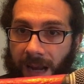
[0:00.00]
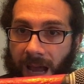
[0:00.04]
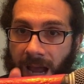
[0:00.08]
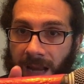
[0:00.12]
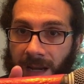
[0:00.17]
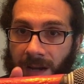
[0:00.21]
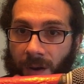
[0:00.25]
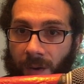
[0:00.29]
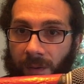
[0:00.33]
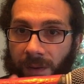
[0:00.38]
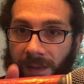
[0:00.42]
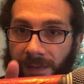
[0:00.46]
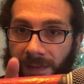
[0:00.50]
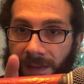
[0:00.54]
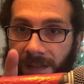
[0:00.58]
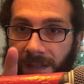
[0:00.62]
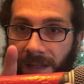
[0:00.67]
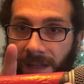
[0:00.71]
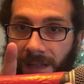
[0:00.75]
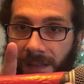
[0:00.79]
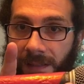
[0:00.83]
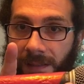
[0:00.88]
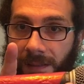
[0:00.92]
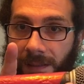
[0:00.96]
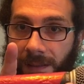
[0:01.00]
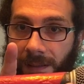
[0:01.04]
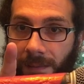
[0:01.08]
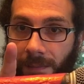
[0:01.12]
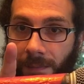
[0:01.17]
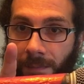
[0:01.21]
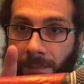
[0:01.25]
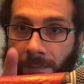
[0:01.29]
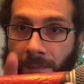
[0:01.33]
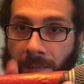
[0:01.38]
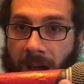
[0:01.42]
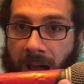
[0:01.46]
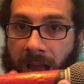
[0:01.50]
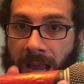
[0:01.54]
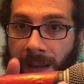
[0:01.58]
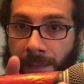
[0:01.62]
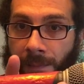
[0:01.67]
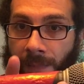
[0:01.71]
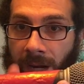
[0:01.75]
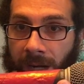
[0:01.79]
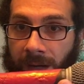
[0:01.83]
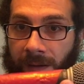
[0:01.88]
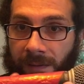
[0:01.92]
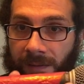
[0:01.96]
I know that this is my
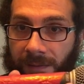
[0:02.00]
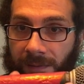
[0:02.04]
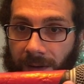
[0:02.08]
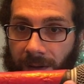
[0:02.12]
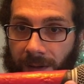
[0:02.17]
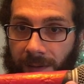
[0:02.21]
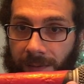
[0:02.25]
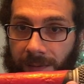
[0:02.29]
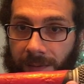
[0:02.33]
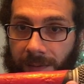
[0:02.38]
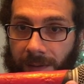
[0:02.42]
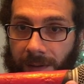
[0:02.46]
microphone.